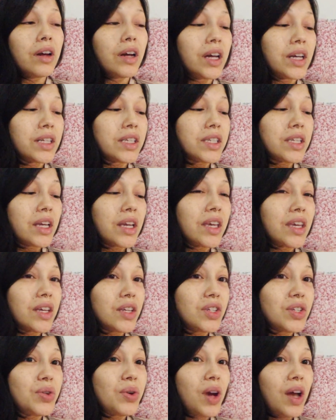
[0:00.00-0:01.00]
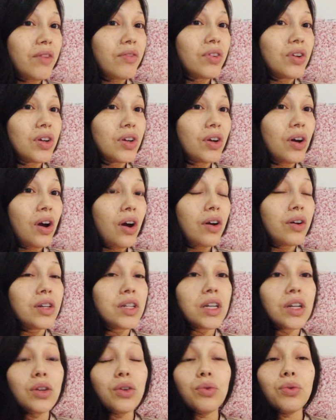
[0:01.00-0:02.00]
It's like, yes, you have a good
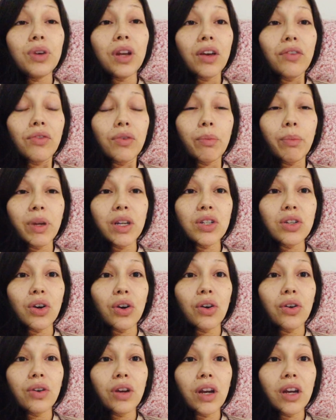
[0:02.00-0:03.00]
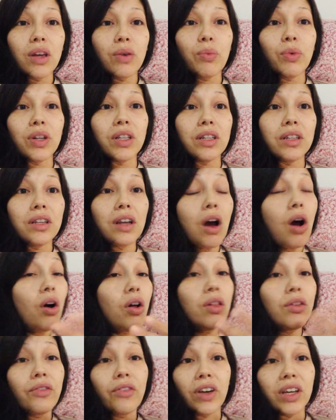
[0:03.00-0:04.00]
heart and you never meant to hurt anyone.
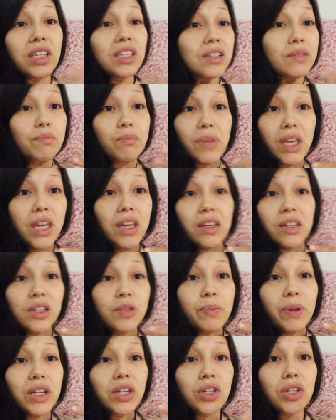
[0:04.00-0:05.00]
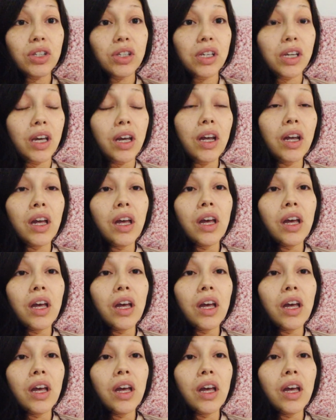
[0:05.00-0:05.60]
All of us, me especially,